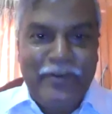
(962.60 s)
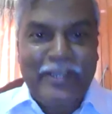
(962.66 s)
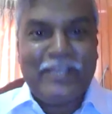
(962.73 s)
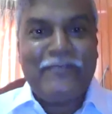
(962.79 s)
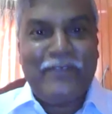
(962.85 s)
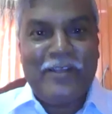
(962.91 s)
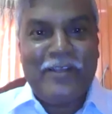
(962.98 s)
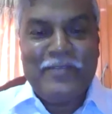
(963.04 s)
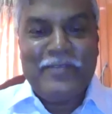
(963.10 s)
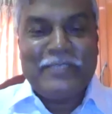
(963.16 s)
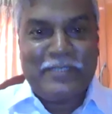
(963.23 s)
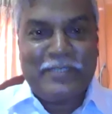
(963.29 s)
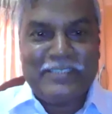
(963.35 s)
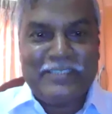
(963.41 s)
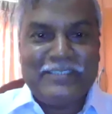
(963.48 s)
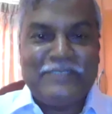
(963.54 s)
for another five years,
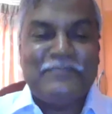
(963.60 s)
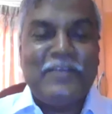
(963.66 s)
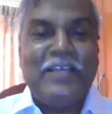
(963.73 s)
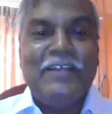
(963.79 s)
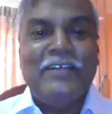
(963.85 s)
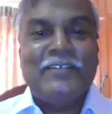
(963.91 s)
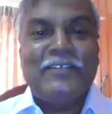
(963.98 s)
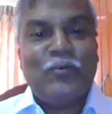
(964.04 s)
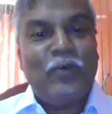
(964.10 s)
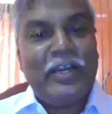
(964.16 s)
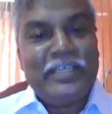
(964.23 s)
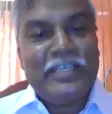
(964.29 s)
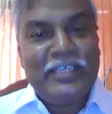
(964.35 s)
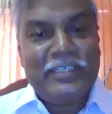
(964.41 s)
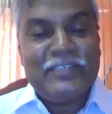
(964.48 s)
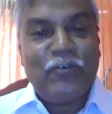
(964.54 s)
but this is so
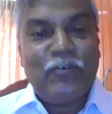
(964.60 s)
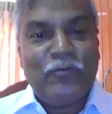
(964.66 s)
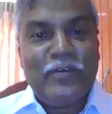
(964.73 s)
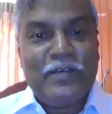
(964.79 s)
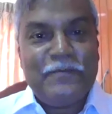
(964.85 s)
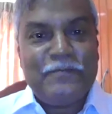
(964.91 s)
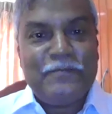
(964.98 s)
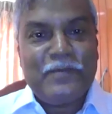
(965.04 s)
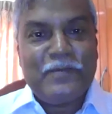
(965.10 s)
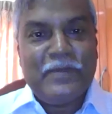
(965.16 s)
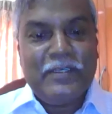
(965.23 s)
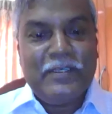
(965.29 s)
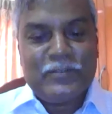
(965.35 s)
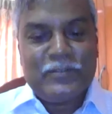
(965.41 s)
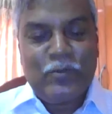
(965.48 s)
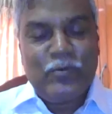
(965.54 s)
one year is over.
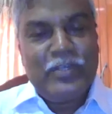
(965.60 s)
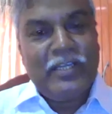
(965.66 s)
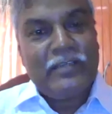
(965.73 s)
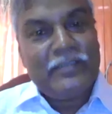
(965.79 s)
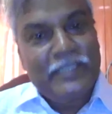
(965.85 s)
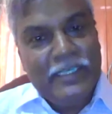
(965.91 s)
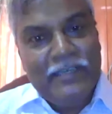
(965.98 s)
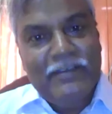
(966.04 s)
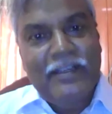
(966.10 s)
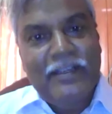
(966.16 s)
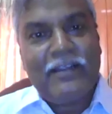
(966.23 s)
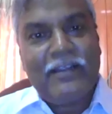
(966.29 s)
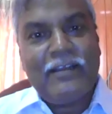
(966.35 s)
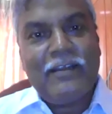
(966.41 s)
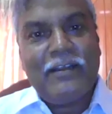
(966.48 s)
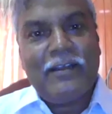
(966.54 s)
So we are
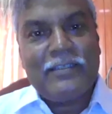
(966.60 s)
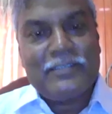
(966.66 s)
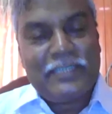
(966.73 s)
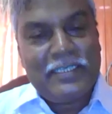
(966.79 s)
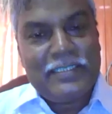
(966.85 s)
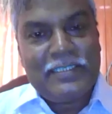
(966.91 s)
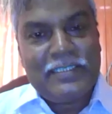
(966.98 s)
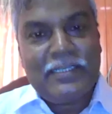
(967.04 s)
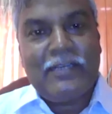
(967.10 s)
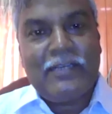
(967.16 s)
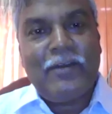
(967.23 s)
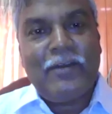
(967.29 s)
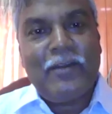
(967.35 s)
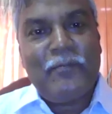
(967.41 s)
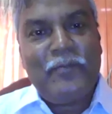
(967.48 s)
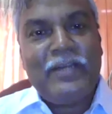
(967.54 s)
there a statistical
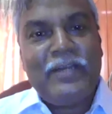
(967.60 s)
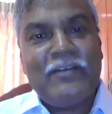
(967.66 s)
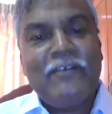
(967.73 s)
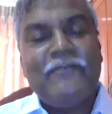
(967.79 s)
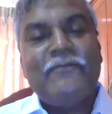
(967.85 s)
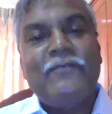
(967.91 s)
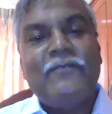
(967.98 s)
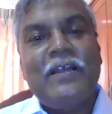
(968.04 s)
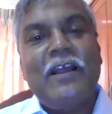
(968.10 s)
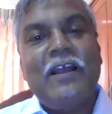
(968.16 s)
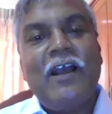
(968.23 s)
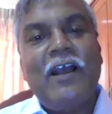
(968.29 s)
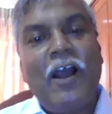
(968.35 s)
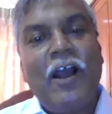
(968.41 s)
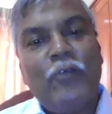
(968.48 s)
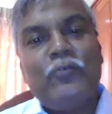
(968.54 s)
development of
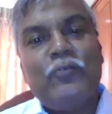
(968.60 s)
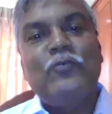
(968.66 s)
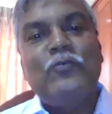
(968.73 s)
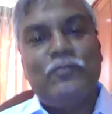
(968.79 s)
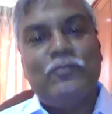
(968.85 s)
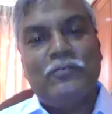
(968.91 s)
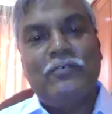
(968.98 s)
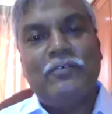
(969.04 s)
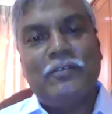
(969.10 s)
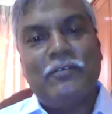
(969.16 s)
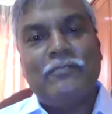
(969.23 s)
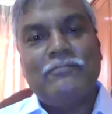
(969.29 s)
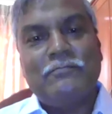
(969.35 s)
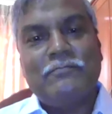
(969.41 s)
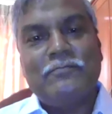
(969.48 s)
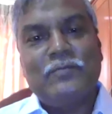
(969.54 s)
how to you
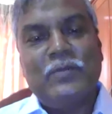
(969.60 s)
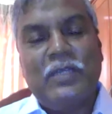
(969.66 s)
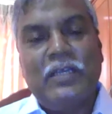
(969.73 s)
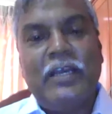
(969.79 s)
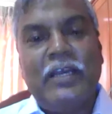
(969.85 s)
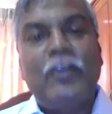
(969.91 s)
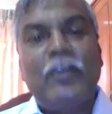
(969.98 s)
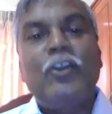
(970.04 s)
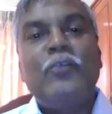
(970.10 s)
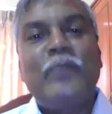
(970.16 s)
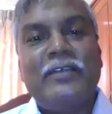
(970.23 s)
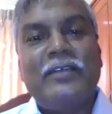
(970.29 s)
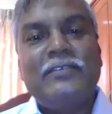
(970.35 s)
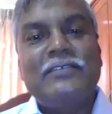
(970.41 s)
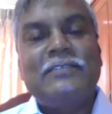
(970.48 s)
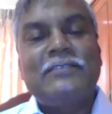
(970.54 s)
know,
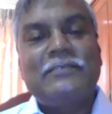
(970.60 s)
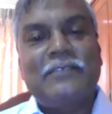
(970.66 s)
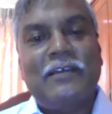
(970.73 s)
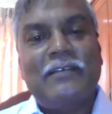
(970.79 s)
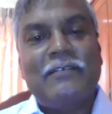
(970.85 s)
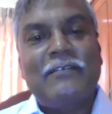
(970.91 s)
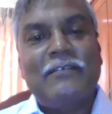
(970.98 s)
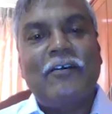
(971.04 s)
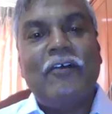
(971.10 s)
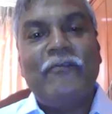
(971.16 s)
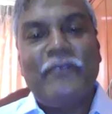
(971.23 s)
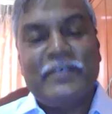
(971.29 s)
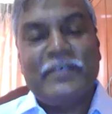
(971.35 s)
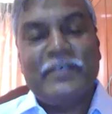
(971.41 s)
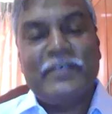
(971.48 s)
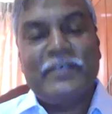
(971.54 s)
anonymize and
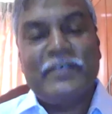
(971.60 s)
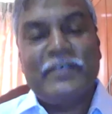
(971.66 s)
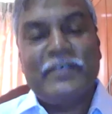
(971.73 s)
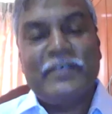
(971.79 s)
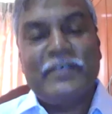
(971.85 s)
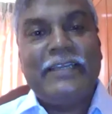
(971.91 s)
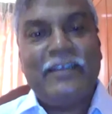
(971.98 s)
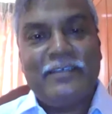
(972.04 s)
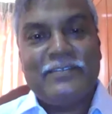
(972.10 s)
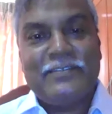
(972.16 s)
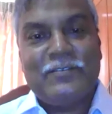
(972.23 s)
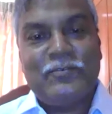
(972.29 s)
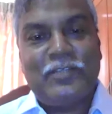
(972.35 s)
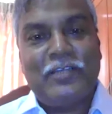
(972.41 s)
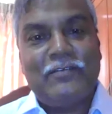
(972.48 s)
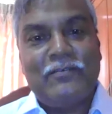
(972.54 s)
obfuscate data
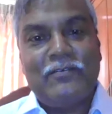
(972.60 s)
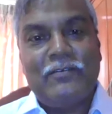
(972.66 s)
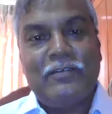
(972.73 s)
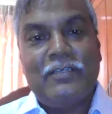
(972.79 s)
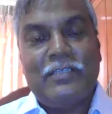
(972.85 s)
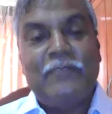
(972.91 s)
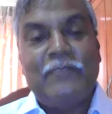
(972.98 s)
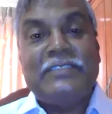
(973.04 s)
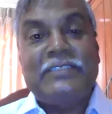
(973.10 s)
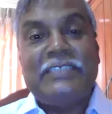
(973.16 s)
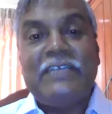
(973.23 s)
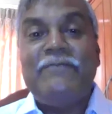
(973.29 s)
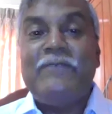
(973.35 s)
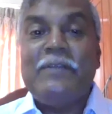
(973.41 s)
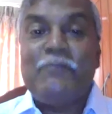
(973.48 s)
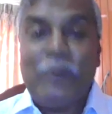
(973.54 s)
so that it can be
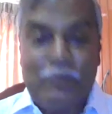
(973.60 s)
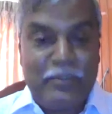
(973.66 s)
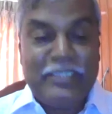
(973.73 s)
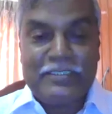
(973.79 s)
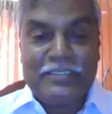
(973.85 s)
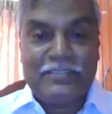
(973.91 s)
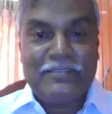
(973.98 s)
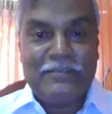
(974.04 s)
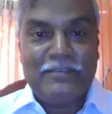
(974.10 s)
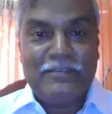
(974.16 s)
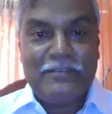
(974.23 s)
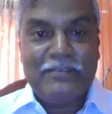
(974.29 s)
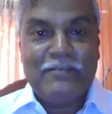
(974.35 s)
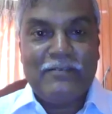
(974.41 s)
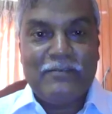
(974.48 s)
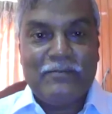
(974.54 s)
safely published
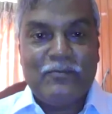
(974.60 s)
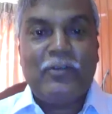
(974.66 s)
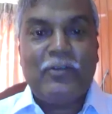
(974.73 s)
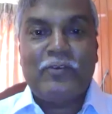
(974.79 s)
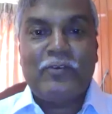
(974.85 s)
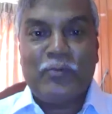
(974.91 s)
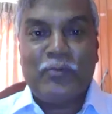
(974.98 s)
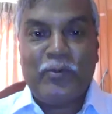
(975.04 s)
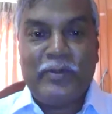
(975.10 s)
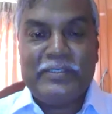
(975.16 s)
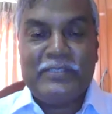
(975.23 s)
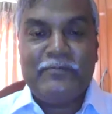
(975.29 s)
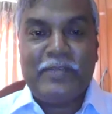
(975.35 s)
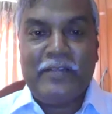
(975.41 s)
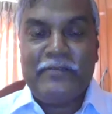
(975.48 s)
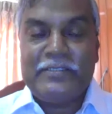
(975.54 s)
without hmm.
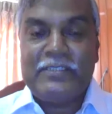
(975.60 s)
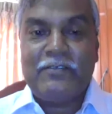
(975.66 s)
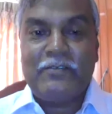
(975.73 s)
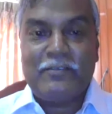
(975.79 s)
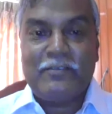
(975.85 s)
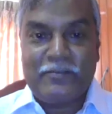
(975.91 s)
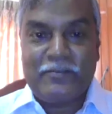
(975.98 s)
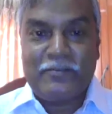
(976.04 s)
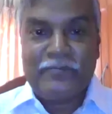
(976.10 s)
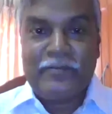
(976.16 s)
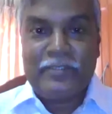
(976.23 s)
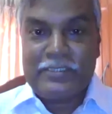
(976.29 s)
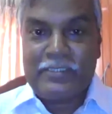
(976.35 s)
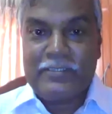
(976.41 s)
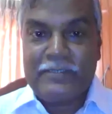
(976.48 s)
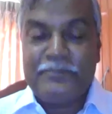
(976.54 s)
compromising hmm. privacy
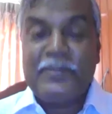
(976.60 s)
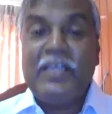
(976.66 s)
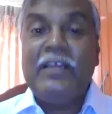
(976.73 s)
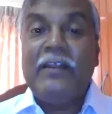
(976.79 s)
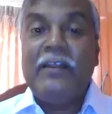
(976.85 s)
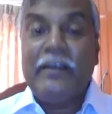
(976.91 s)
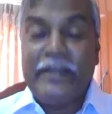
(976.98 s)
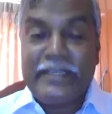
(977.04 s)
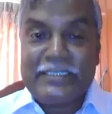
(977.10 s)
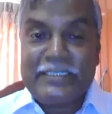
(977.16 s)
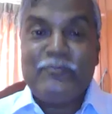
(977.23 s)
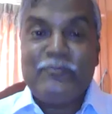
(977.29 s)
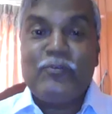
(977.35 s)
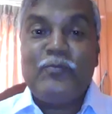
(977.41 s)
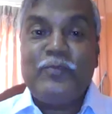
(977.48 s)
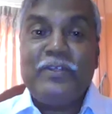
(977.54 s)
confidentiality. Next
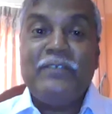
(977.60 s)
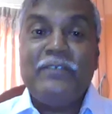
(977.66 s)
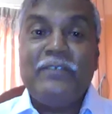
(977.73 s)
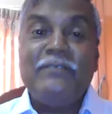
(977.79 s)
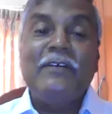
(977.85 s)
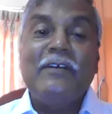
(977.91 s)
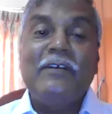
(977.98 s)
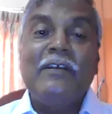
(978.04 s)
step would be